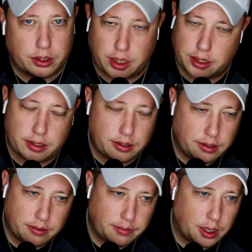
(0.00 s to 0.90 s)
Just,
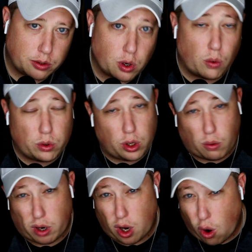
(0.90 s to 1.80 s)
you don't
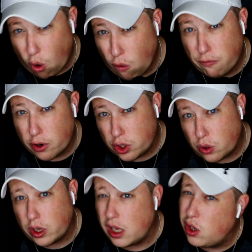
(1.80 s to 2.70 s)
want to
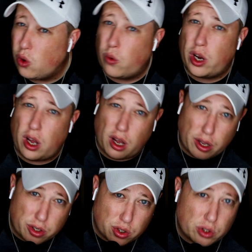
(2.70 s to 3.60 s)
overdo it and you don't want to
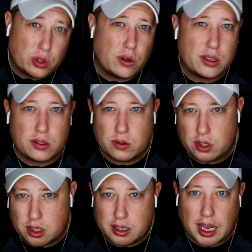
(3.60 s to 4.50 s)
underdo it. So
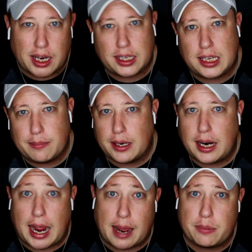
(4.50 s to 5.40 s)
just kind of keep it at
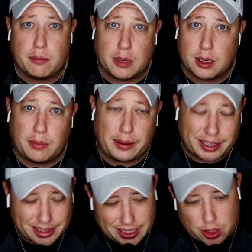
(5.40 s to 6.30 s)
a happy minimum, at
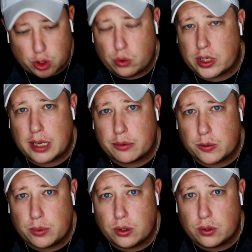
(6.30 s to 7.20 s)
least 2
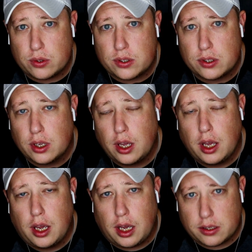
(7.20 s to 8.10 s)
tablespoons,
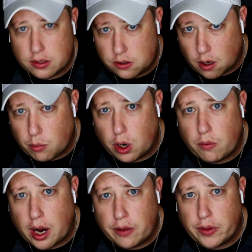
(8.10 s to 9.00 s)
somewhere
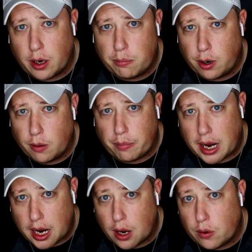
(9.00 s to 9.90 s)
around there per
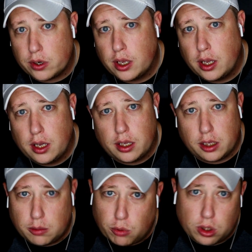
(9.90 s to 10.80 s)
pound. A
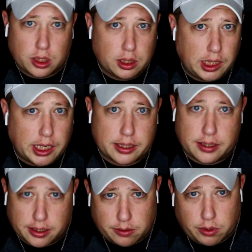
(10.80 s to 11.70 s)
little more, a little less,
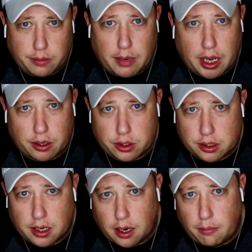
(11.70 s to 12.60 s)
doesn't really matter.
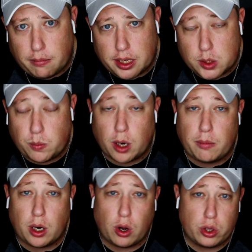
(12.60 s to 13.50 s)
Just kind of
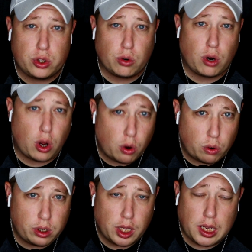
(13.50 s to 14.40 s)
experiment on your
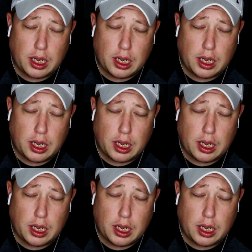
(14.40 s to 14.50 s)
own.